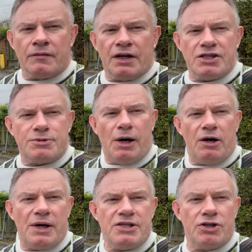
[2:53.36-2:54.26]
Just
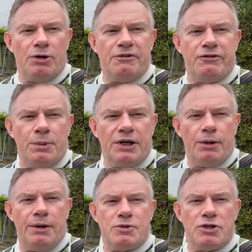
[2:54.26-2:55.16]
partway stop before we
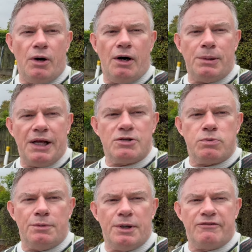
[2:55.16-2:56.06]
go up to our place
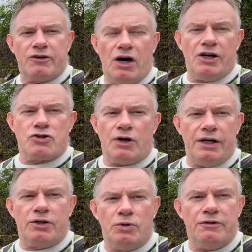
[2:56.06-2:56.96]
where we've got our
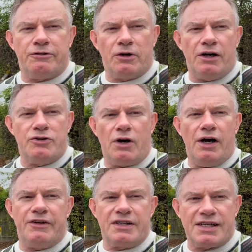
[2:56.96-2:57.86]
triangle for our
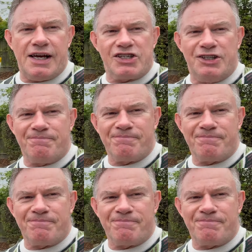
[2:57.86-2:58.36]
driving section.